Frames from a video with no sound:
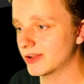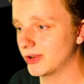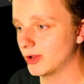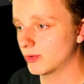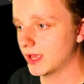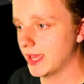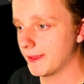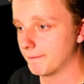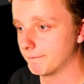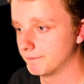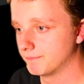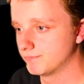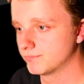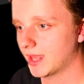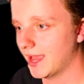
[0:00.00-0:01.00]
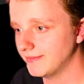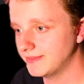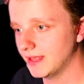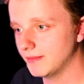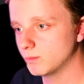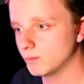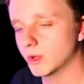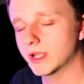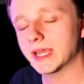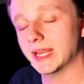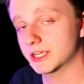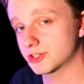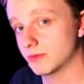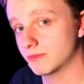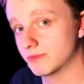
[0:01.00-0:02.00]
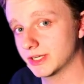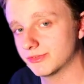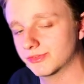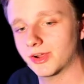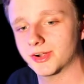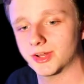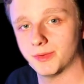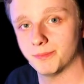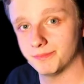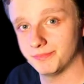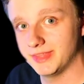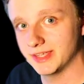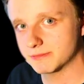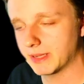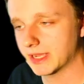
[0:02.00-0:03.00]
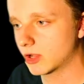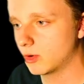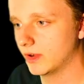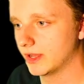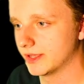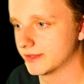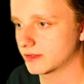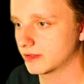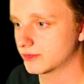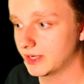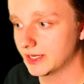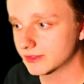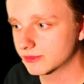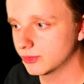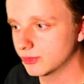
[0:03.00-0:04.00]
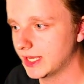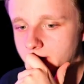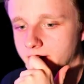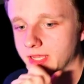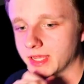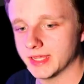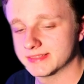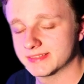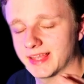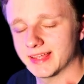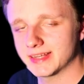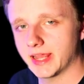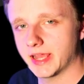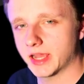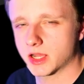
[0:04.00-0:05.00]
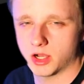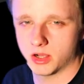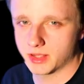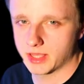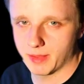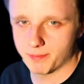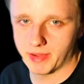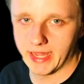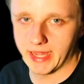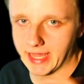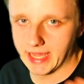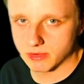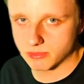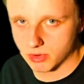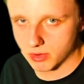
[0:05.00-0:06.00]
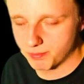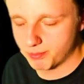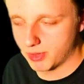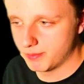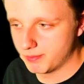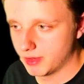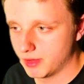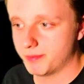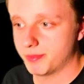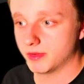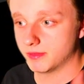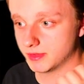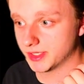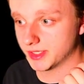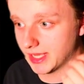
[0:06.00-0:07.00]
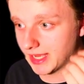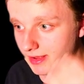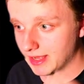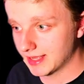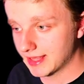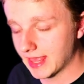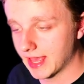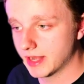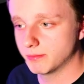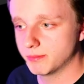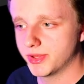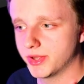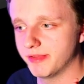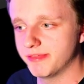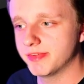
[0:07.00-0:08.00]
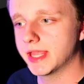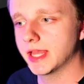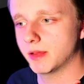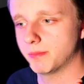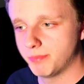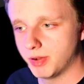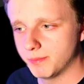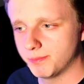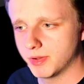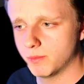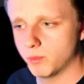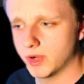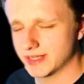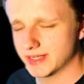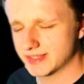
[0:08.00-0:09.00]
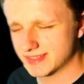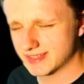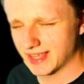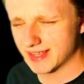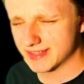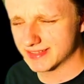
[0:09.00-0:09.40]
OK and then we can actually really start up this macOS. So let's do that. Sadly, I can't get my error pop-up again, but if you get a pop-up where it says